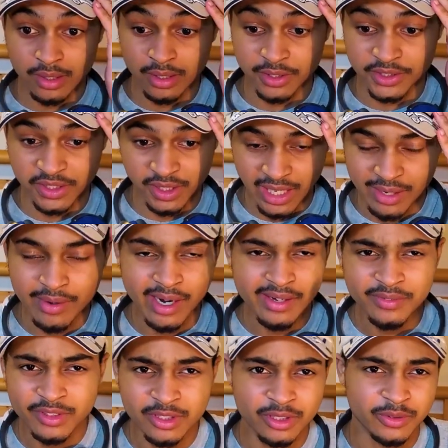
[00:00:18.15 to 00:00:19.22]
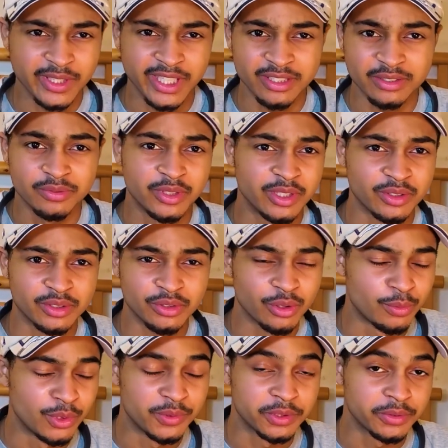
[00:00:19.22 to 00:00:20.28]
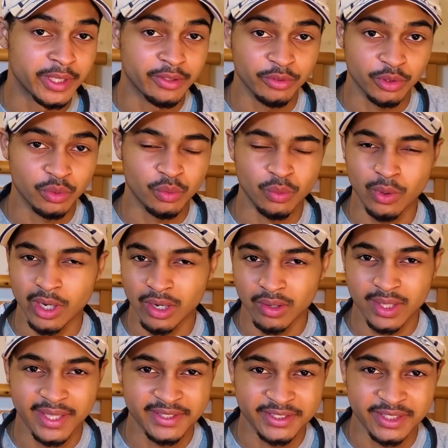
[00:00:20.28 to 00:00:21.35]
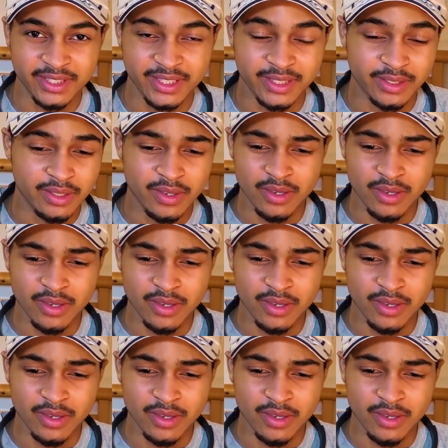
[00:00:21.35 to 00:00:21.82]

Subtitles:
because I haven't done a reaction video to a movie trailer in a while, actually.